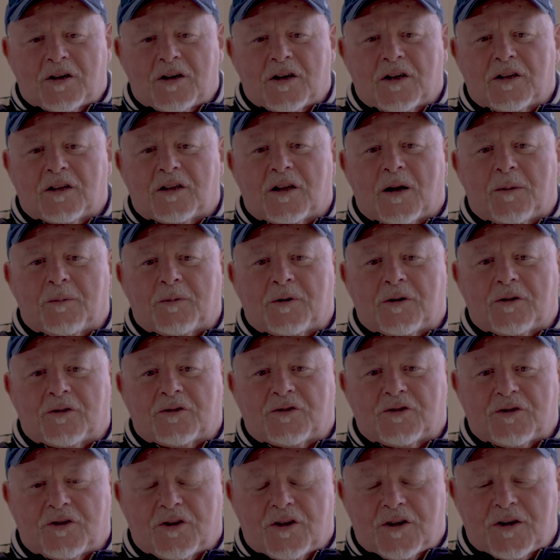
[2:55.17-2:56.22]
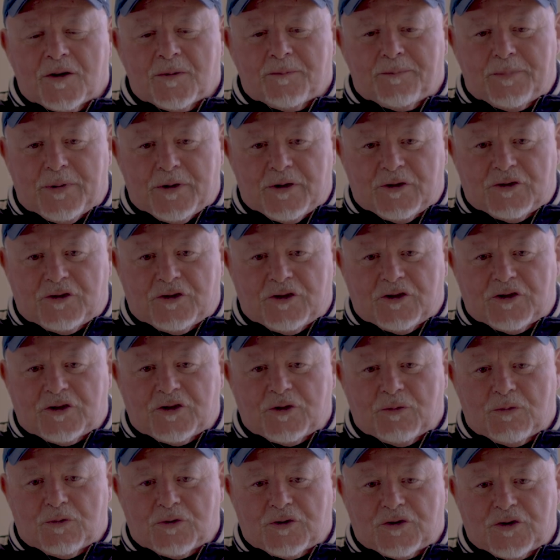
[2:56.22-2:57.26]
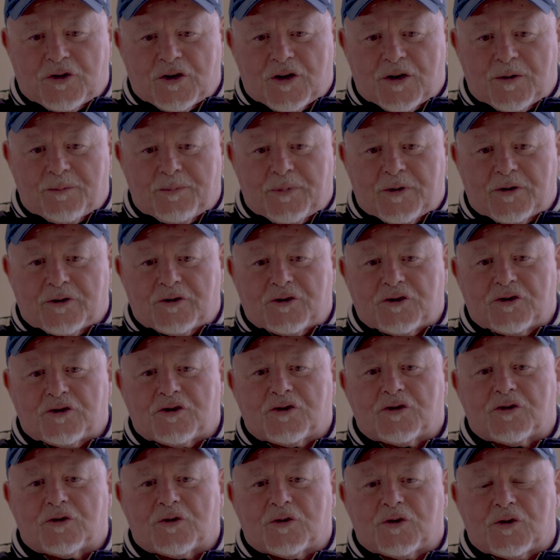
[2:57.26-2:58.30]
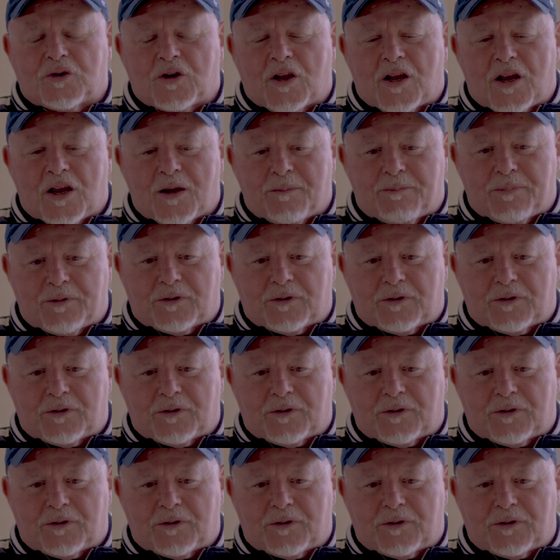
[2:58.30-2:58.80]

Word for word: kid coming into their business. It was their business, and they had